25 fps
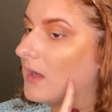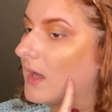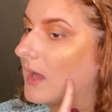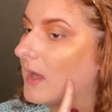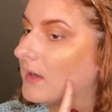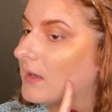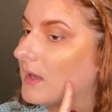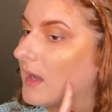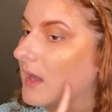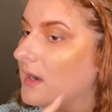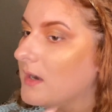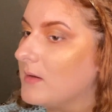
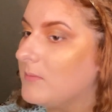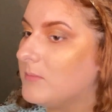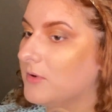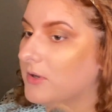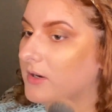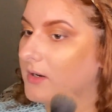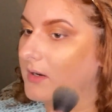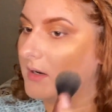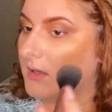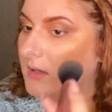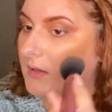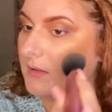I kind of
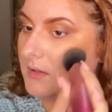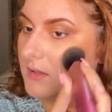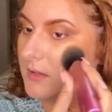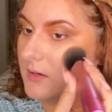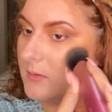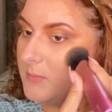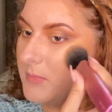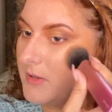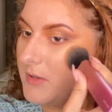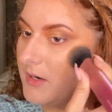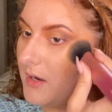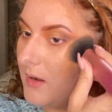put it a
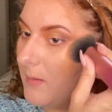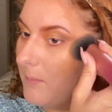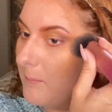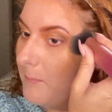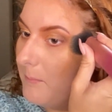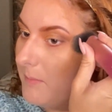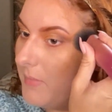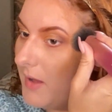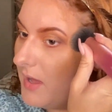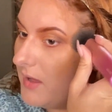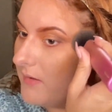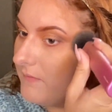little bit
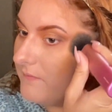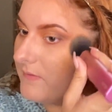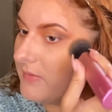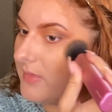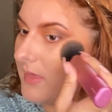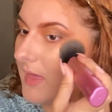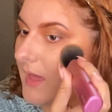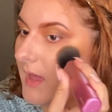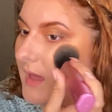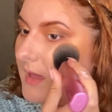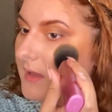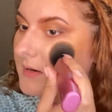above
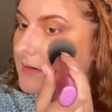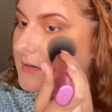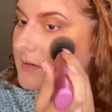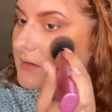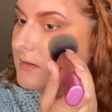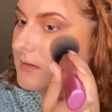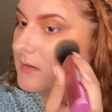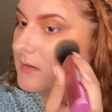that